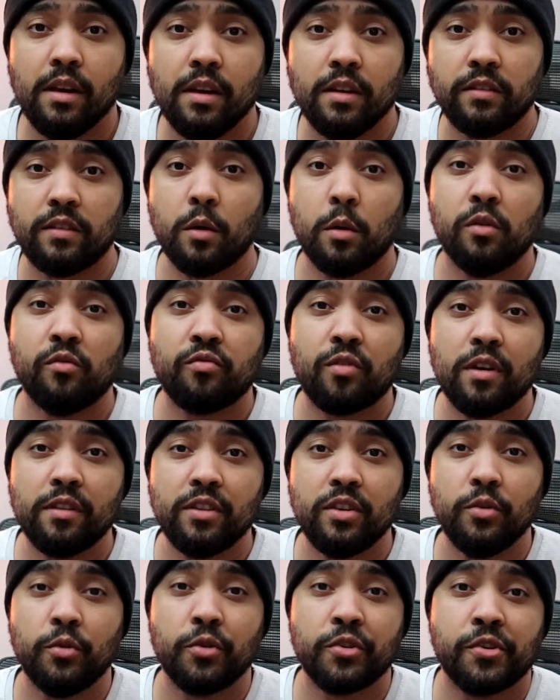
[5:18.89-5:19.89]
So I've run
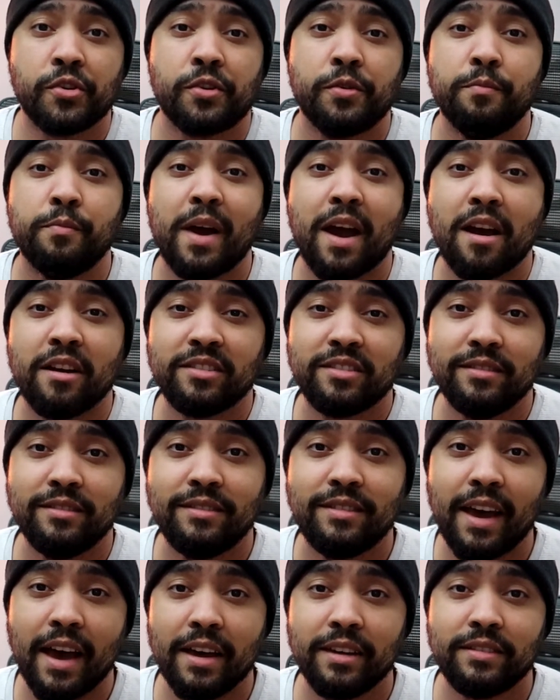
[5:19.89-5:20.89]
the audio comparison
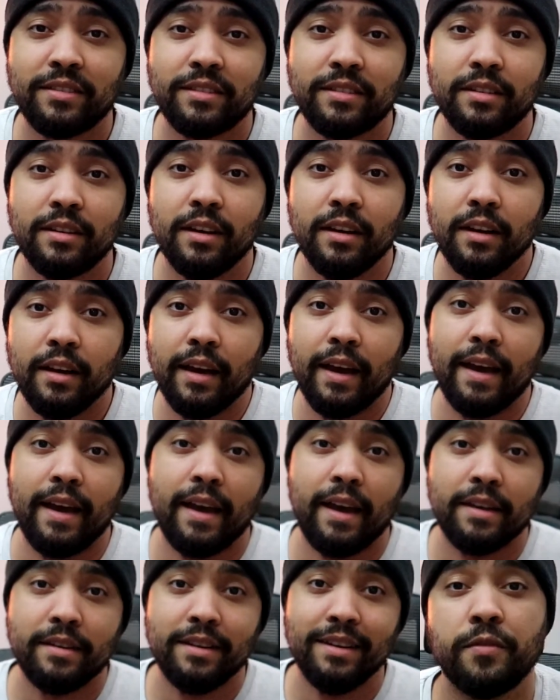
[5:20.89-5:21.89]
tests
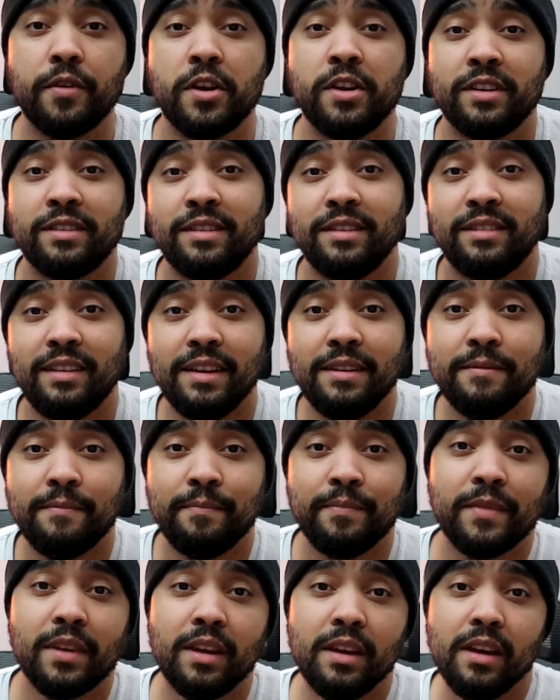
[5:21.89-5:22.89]
and the verdict is in.
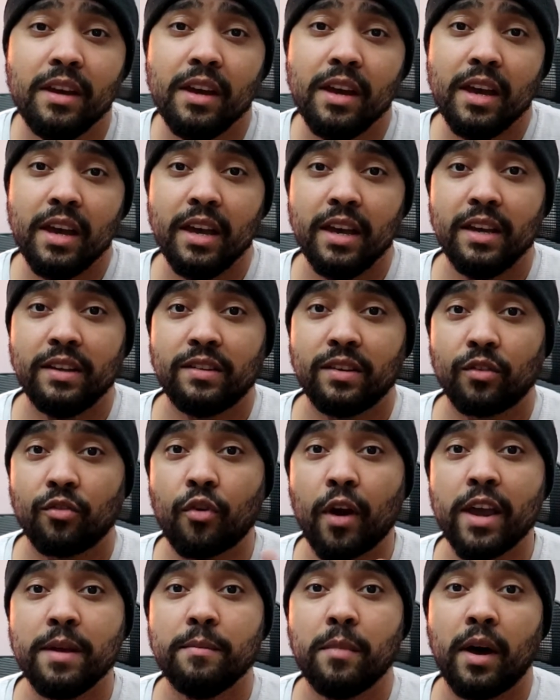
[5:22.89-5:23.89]
It's a
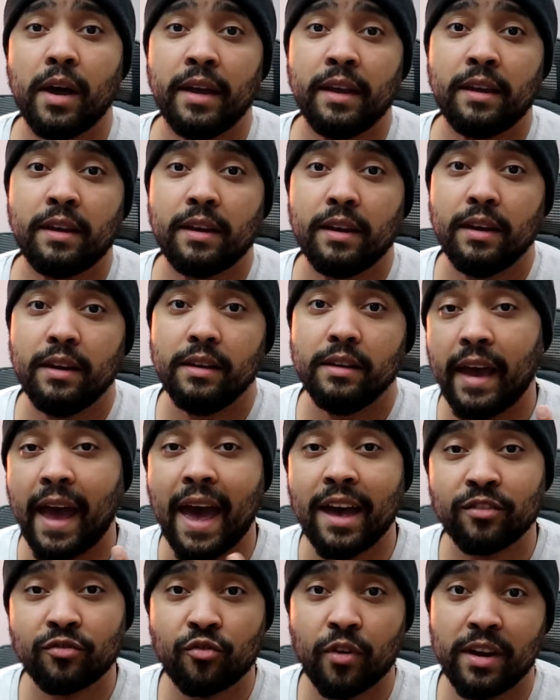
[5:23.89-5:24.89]
great mic, it
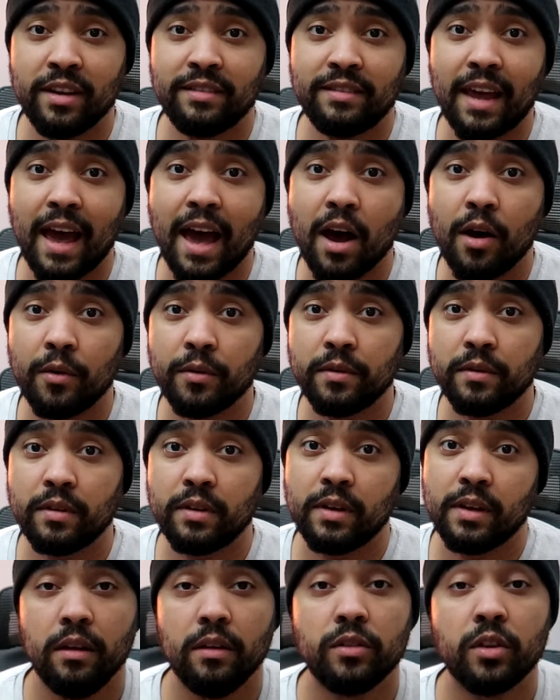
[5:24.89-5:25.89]
has great sound,
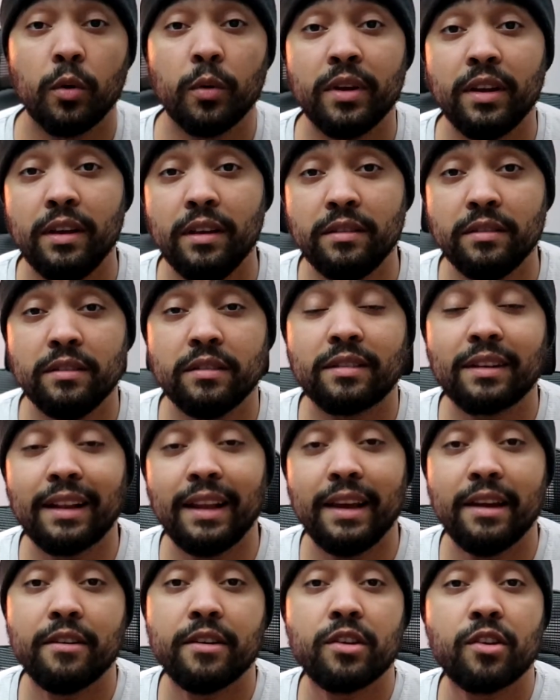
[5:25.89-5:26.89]
though it isn't as
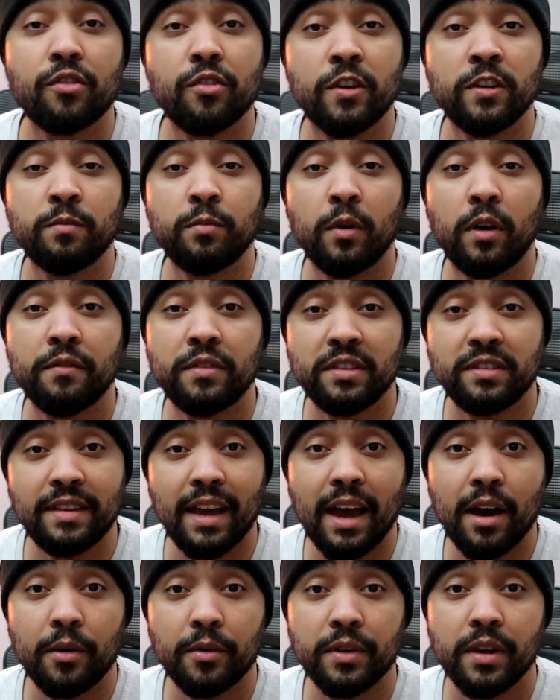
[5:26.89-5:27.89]
clear and crisp of a
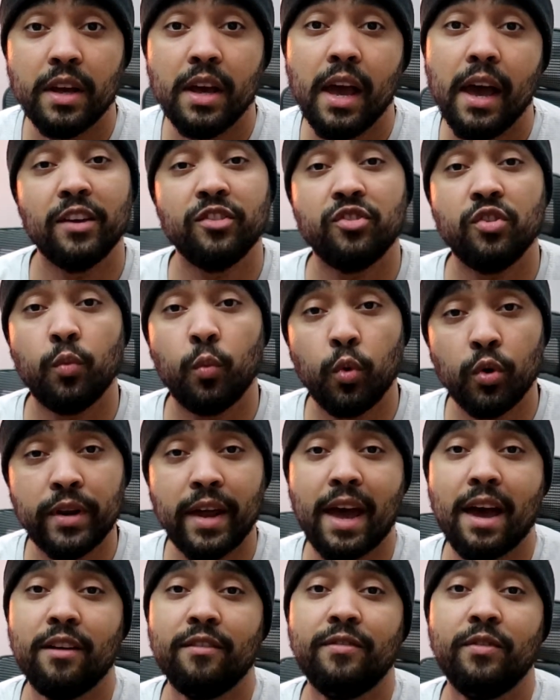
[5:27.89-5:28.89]
sound as you would
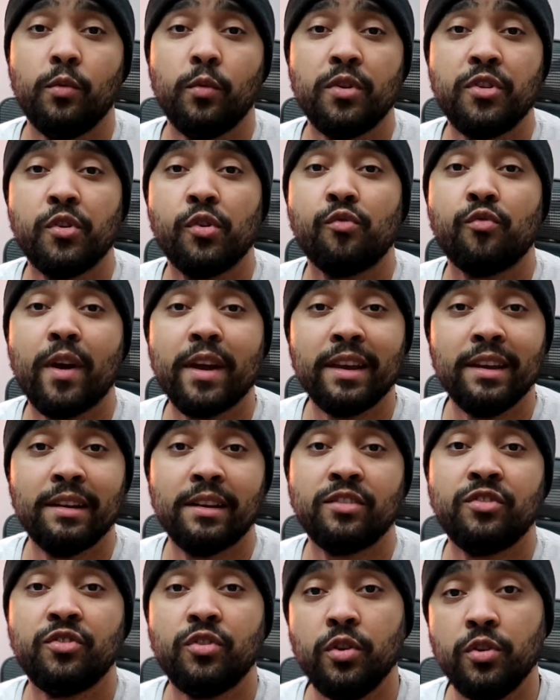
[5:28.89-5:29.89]
have with your
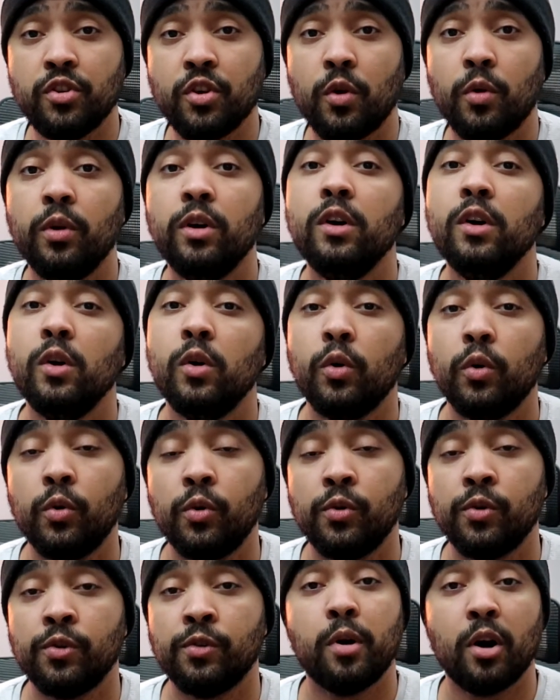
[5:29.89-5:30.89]
regular studio
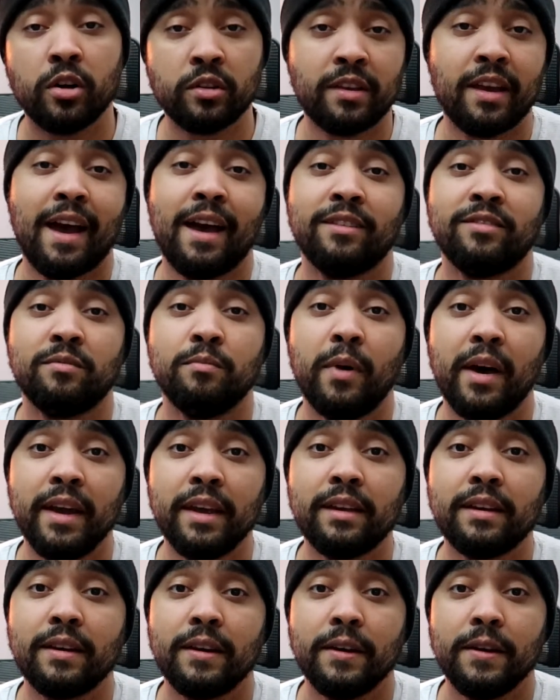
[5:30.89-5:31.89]
or podcast
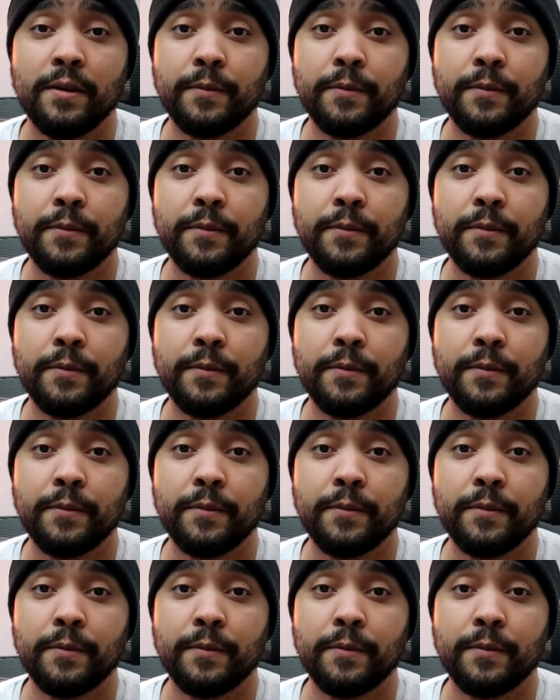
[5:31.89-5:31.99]
mic.